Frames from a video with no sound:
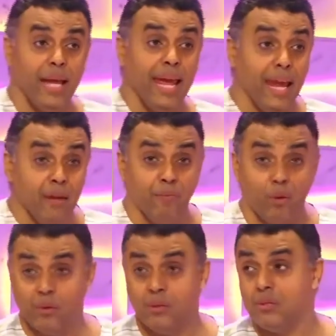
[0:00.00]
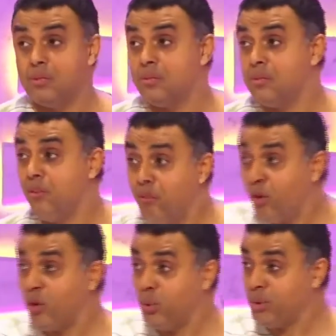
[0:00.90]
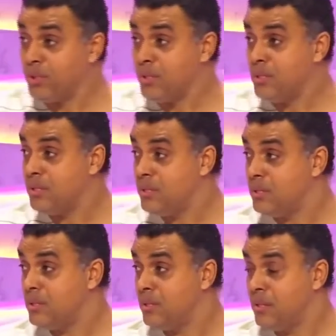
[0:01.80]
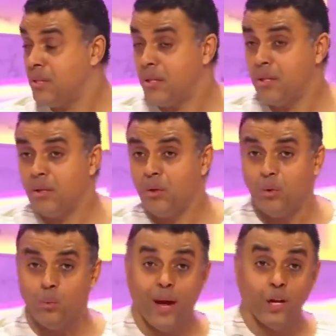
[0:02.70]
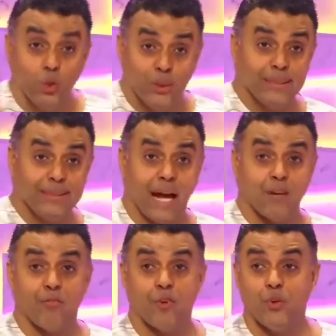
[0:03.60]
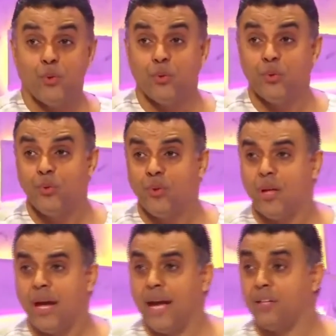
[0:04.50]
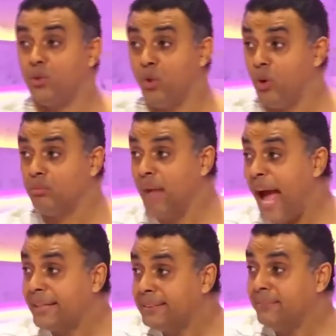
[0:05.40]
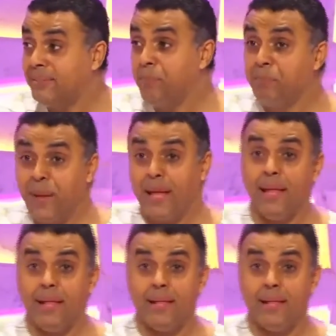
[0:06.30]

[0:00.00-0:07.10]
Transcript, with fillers: Evil for good. When good is done for you and you don't actively pay,